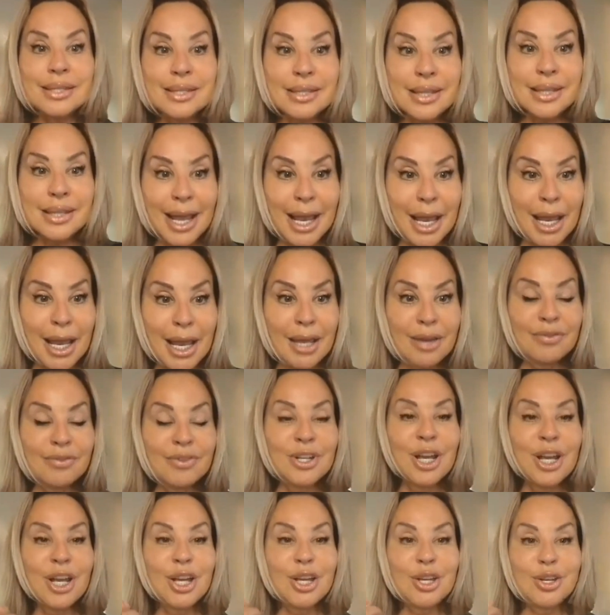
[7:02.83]

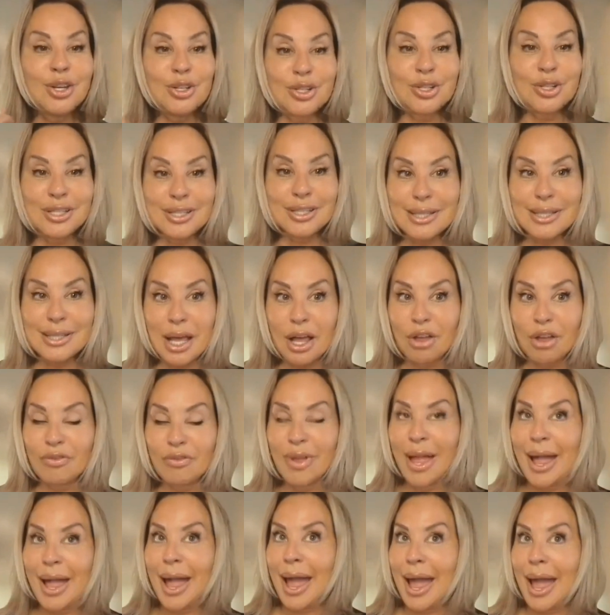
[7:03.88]
saved yourself.
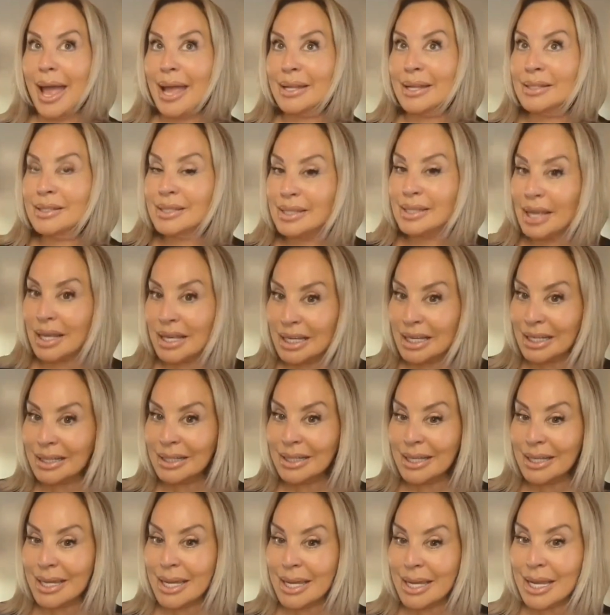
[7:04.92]
And
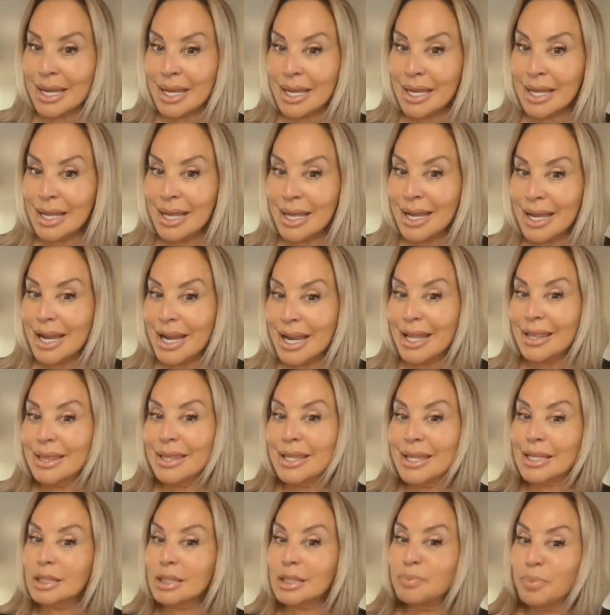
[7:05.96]
suddenly,
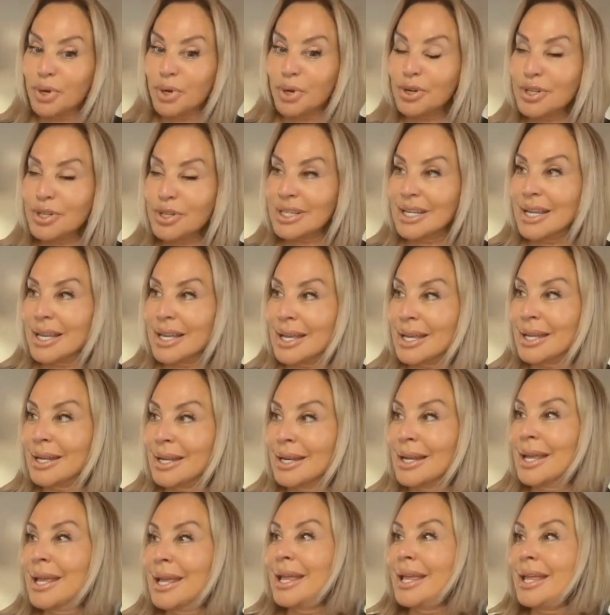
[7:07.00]
this
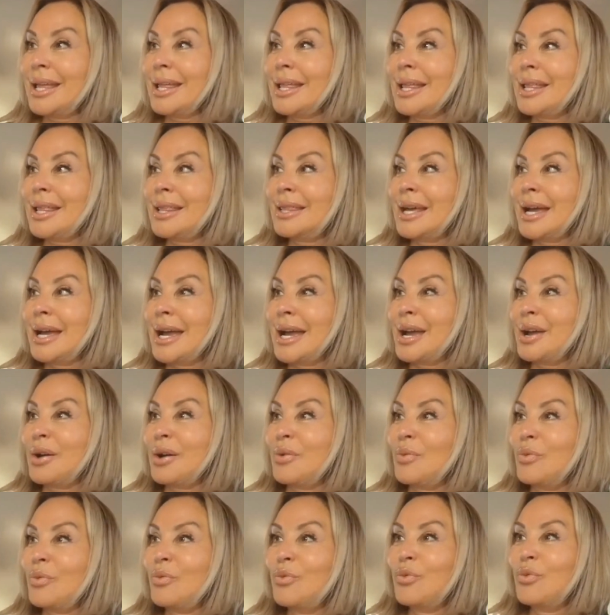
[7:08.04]
person that
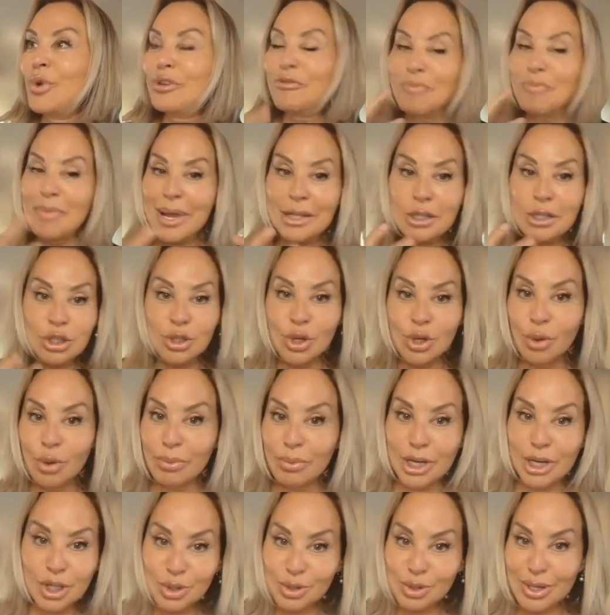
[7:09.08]
we've made so
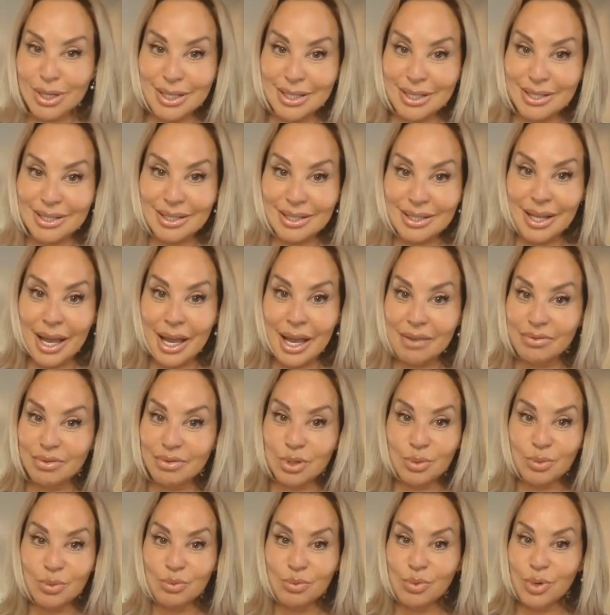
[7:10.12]
many choices in life
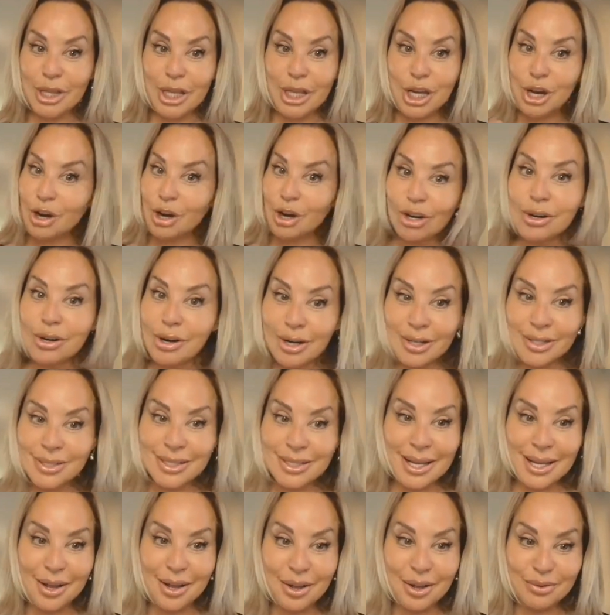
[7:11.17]
to really hurt
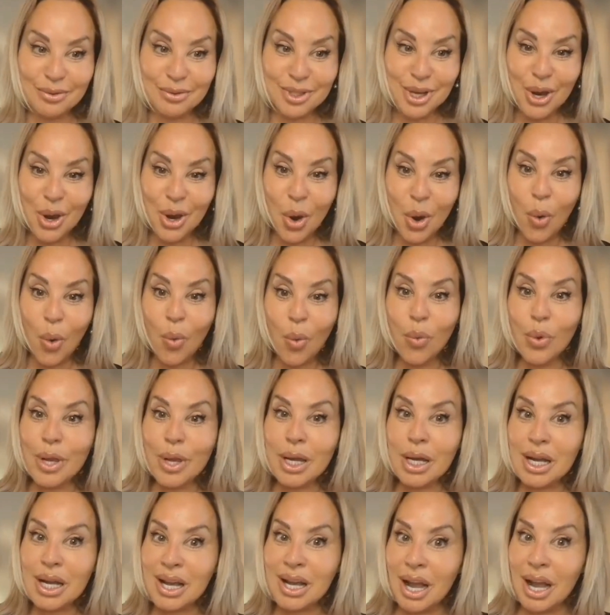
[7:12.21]
ourselves,
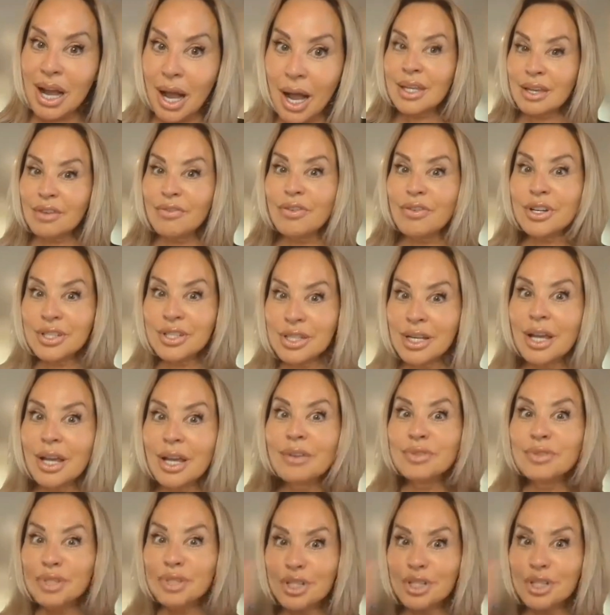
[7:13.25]
we give
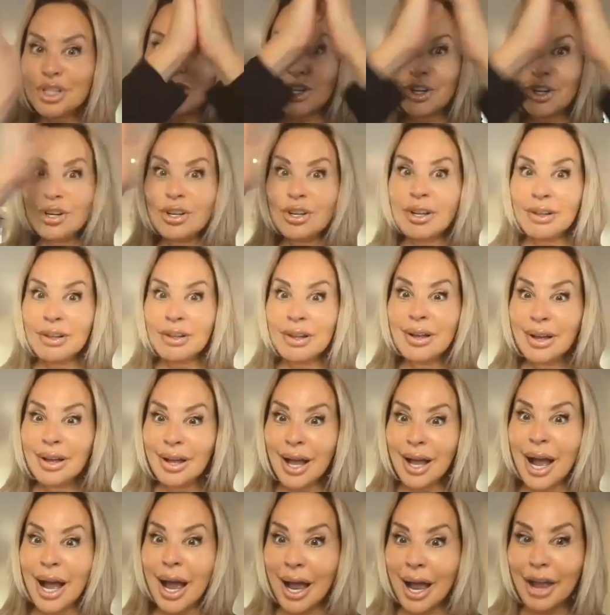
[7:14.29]
ourselves an eternal
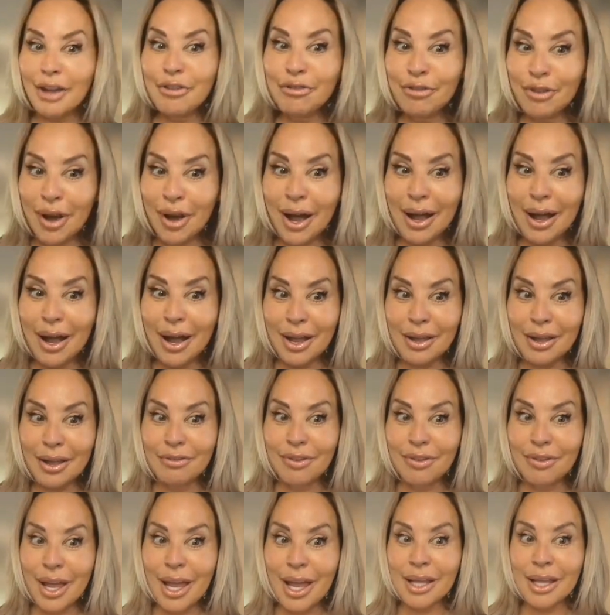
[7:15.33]
high five.
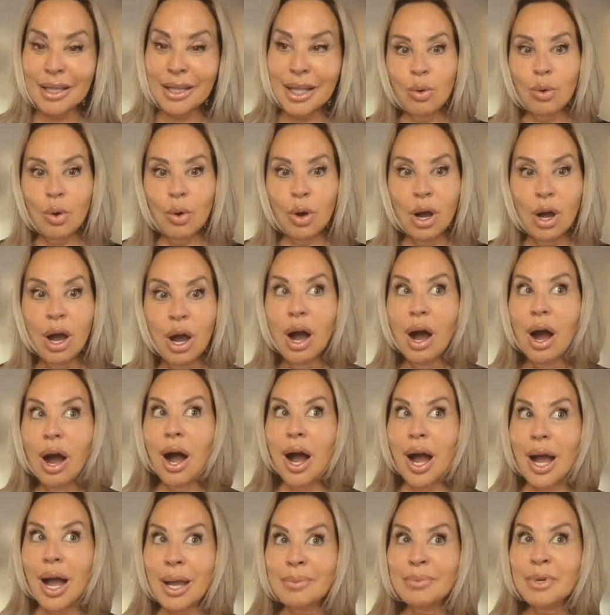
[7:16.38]
And oh,
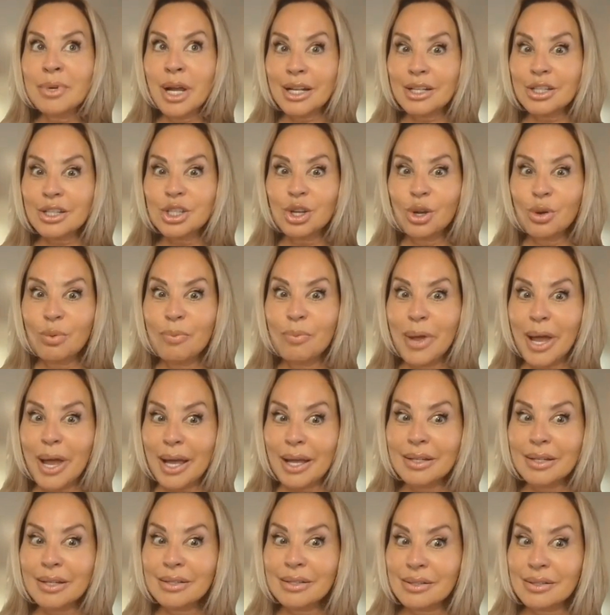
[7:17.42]
I'm not so
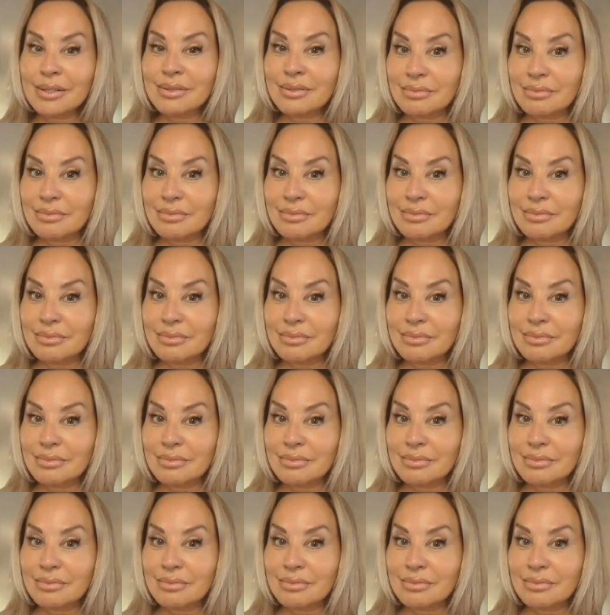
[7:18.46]
bad